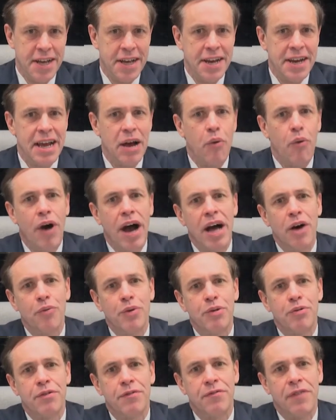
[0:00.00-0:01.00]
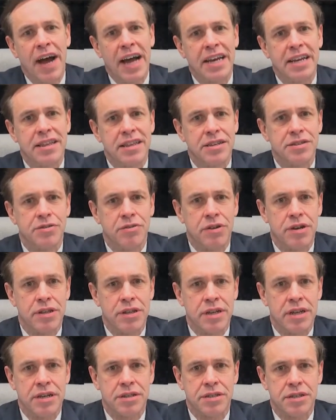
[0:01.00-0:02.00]
Now, while we were fighting these
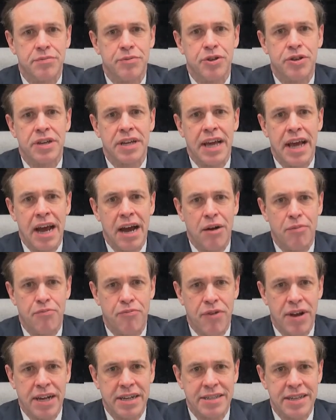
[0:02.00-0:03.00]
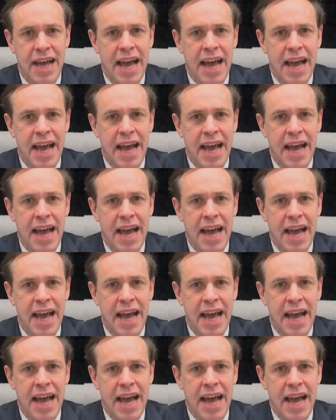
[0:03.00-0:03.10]
Orthodox community outbreaks,